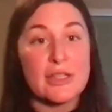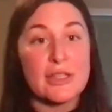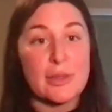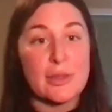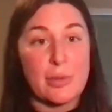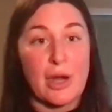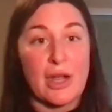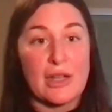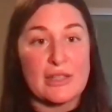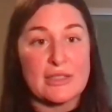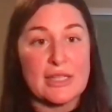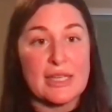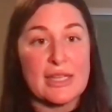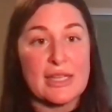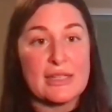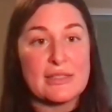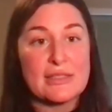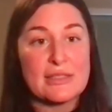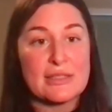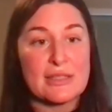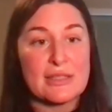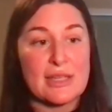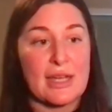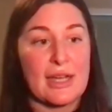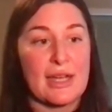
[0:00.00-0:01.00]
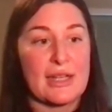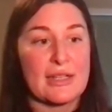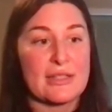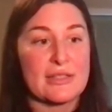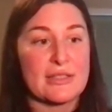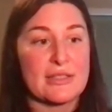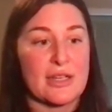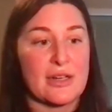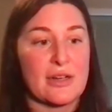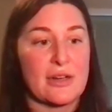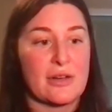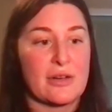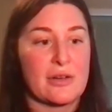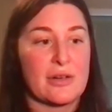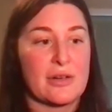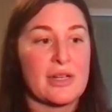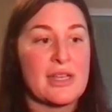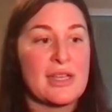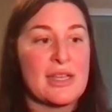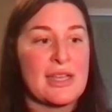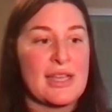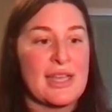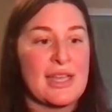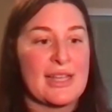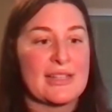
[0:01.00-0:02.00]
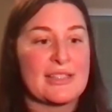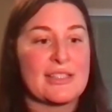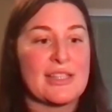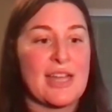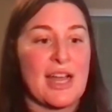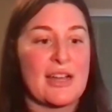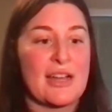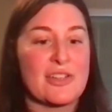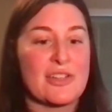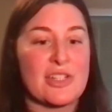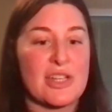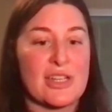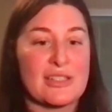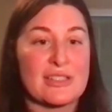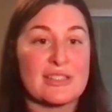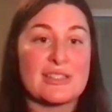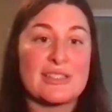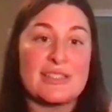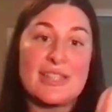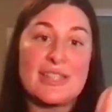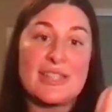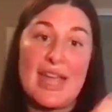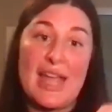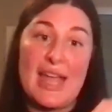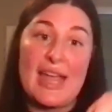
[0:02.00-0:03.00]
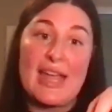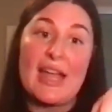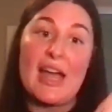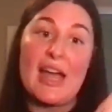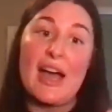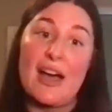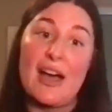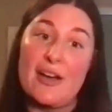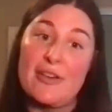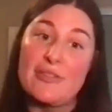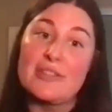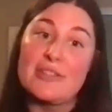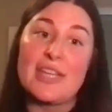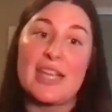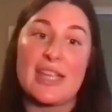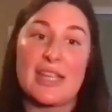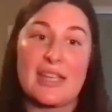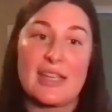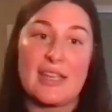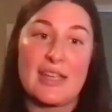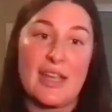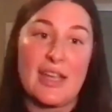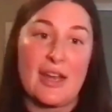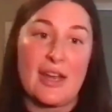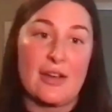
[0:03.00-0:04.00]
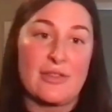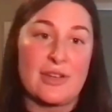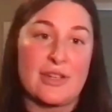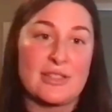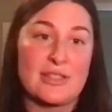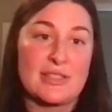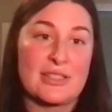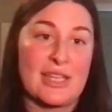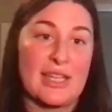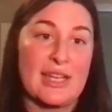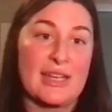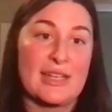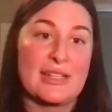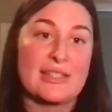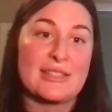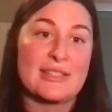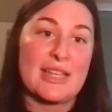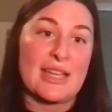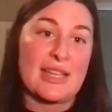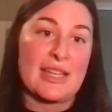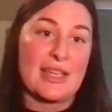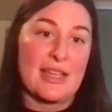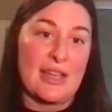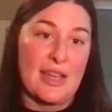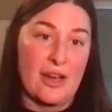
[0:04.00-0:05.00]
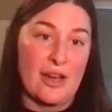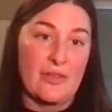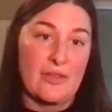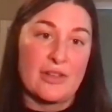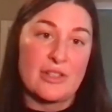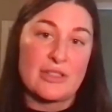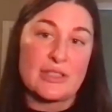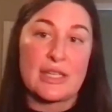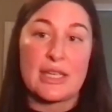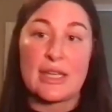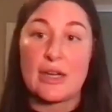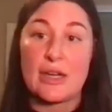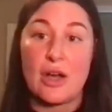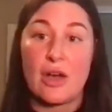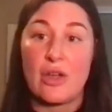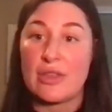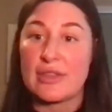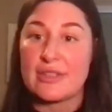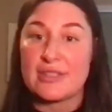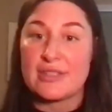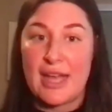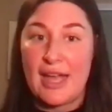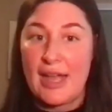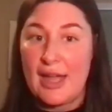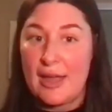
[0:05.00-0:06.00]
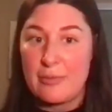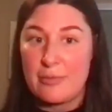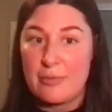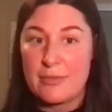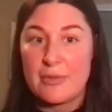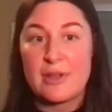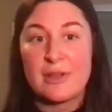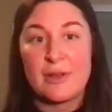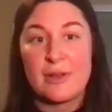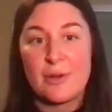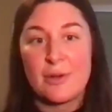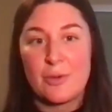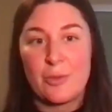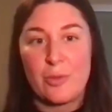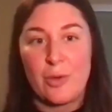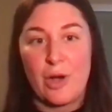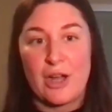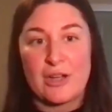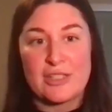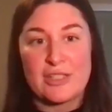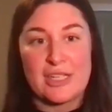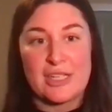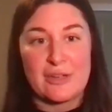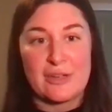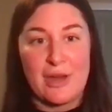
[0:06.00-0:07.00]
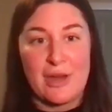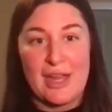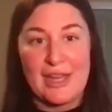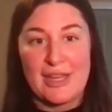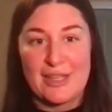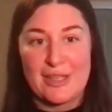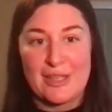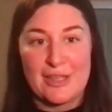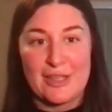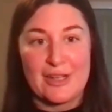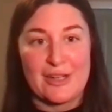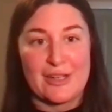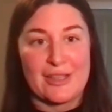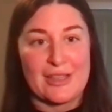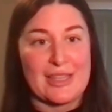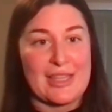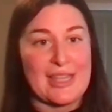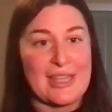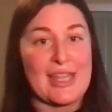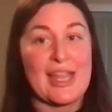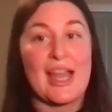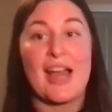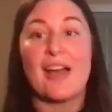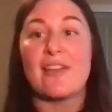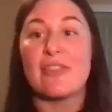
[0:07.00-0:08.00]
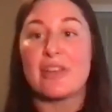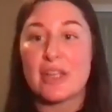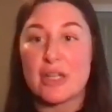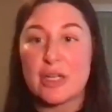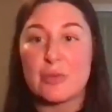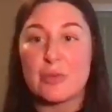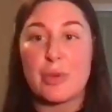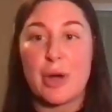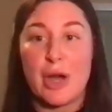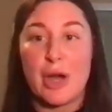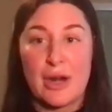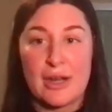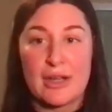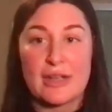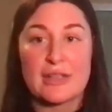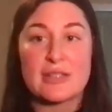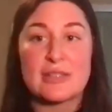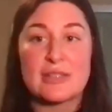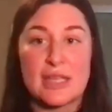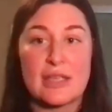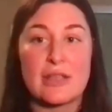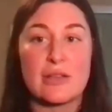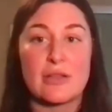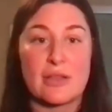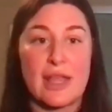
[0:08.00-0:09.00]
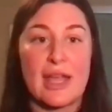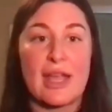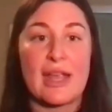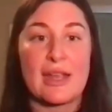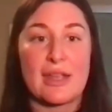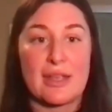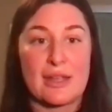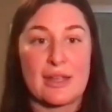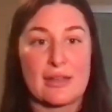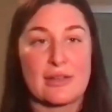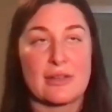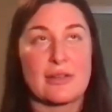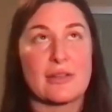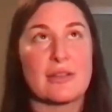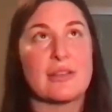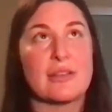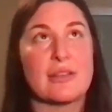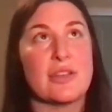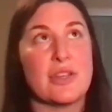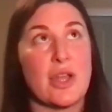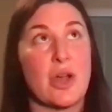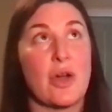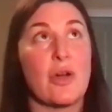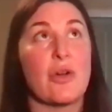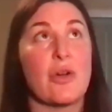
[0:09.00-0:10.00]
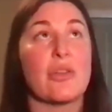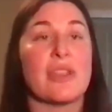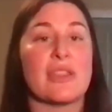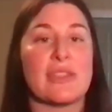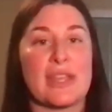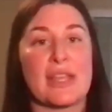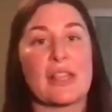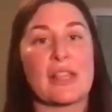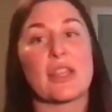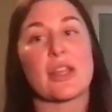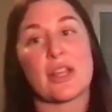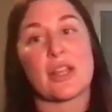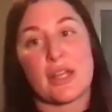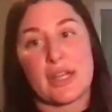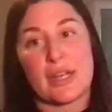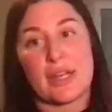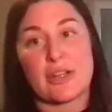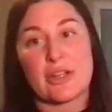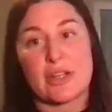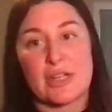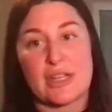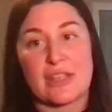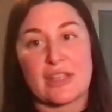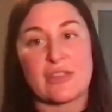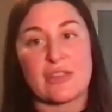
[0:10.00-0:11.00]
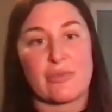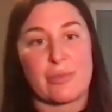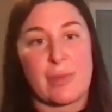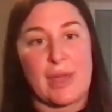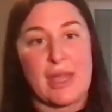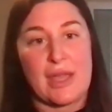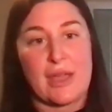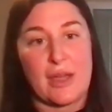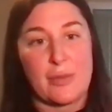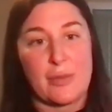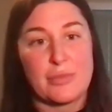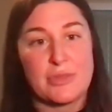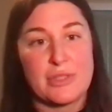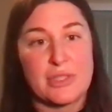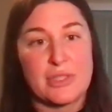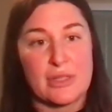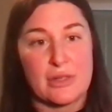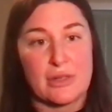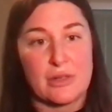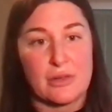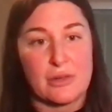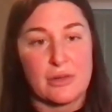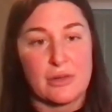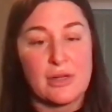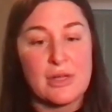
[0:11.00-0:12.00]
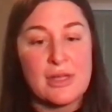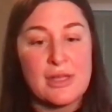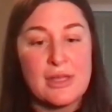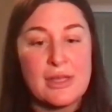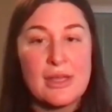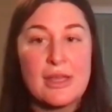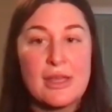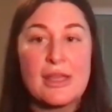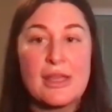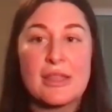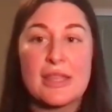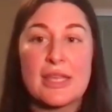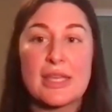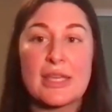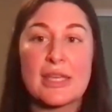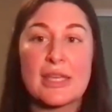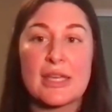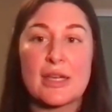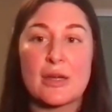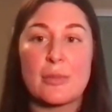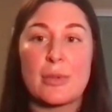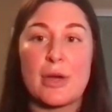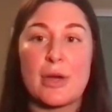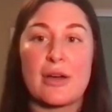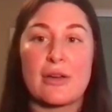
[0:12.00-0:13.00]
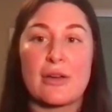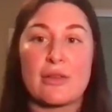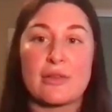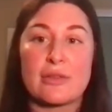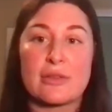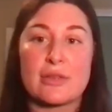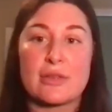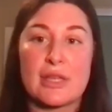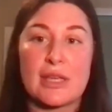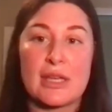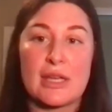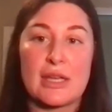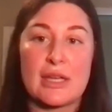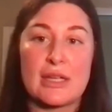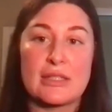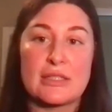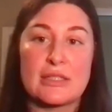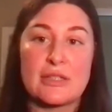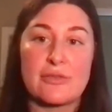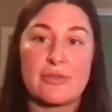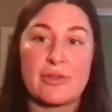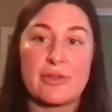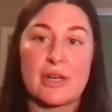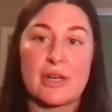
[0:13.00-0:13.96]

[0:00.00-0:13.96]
during the process. So it's not just day of taking care of your skin, it's taking care of your skin all the time. Washing regularly, having good products that you like and know that they look good underneath of makeup too. Thinking about the